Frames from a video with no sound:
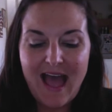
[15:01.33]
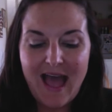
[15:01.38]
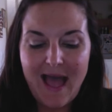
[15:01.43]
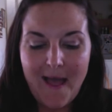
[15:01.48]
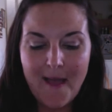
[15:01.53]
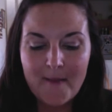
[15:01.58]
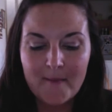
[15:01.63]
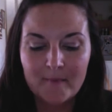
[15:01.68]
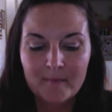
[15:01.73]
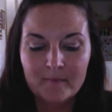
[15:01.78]

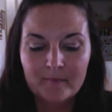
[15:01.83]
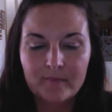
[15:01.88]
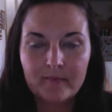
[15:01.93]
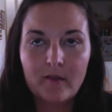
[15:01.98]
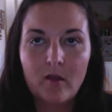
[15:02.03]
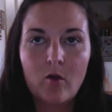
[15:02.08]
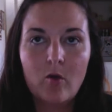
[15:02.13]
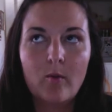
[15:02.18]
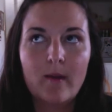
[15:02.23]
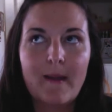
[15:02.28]

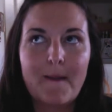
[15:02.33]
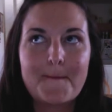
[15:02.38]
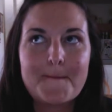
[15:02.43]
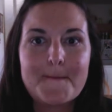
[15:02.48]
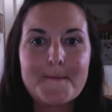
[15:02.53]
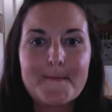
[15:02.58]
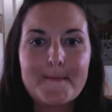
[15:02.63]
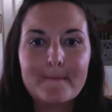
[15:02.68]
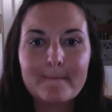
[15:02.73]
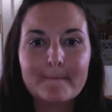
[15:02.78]
Oh, wait.
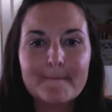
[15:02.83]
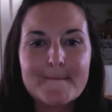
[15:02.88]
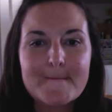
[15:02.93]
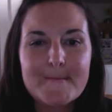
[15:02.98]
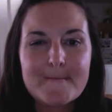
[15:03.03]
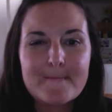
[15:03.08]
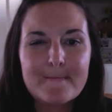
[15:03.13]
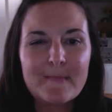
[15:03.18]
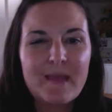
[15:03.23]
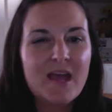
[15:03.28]

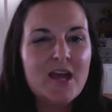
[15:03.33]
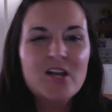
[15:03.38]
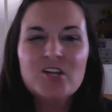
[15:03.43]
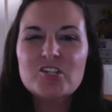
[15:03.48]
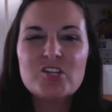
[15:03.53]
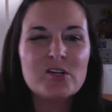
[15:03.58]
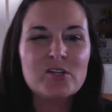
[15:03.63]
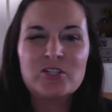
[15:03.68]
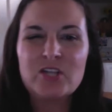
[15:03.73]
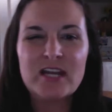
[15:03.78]

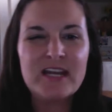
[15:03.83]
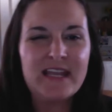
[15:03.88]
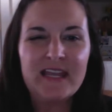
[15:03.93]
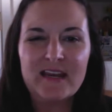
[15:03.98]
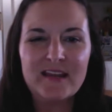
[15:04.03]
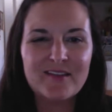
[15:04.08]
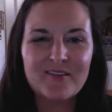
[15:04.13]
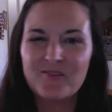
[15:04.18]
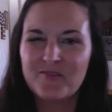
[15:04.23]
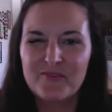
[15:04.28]
Don't try to
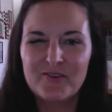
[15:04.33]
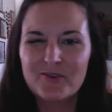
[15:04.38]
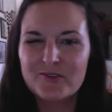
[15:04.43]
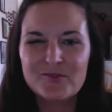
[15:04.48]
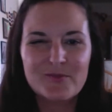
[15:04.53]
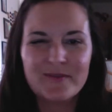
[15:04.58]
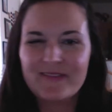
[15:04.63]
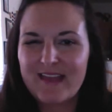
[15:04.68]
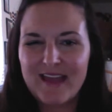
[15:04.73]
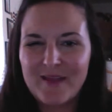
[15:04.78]
get it
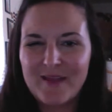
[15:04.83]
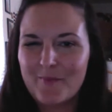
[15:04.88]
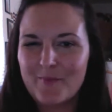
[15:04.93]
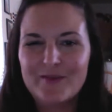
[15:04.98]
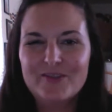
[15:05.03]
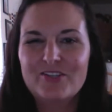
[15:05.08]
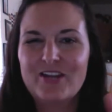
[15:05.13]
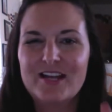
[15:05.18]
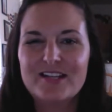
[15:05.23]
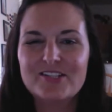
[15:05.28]
confused with that
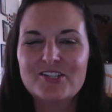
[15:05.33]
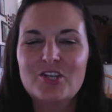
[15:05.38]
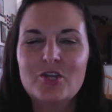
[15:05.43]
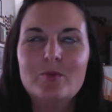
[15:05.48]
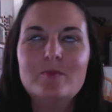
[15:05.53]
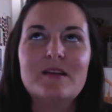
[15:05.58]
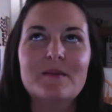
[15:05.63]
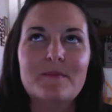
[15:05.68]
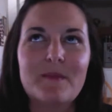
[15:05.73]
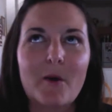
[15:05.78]
Impish Eyes
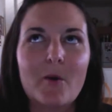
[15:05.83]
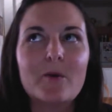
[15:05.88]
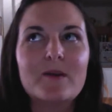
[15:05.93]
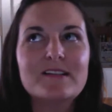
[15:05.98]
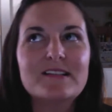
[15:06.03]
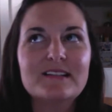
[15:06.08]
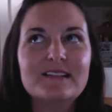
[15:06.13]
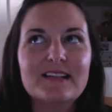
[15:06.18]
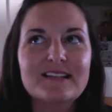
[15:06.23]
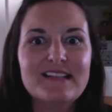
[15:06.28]
Q-tip, though, because
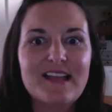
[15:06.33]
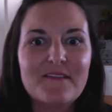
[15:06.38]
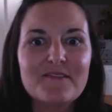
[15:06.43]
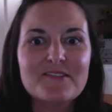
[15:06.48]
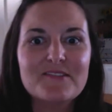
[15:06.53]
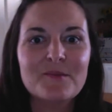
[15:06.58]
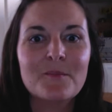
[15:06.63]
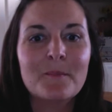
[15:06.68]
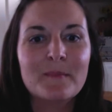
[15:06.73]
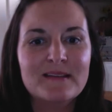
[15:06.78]
it does have
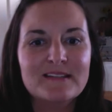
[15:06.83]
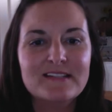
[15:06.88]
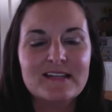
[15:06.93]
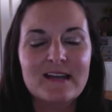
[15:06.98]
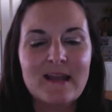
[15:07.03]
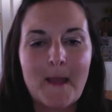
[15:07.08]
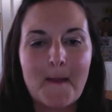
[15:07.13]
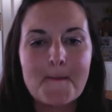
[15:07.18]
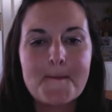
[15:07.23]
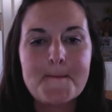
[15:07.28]
some mint in
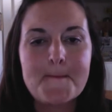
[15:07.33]
it.